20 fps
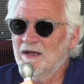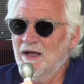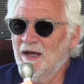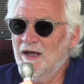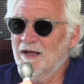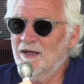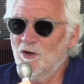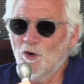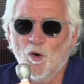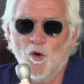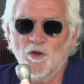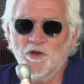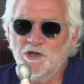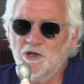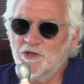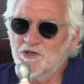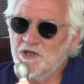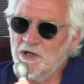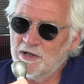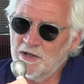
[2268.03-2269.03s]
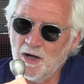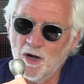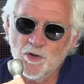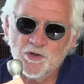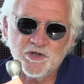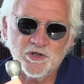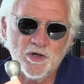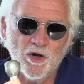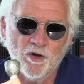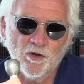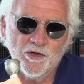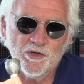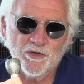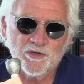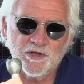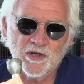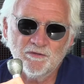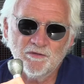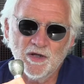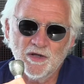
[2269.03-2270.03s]
And in all the years I coached and all the
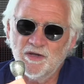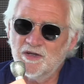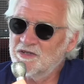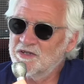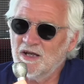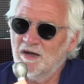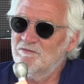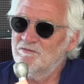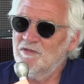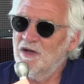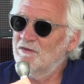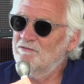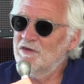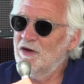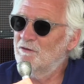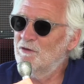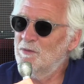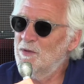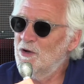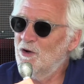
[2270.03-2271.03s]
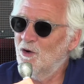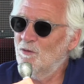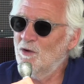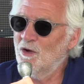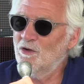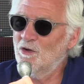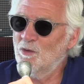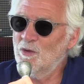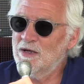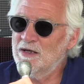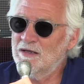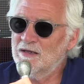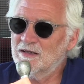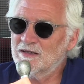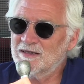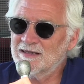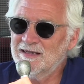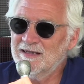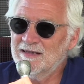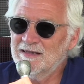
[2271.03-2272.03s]
years I've done this, I've, I've never been home on the
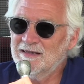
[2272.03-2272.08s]
weekends.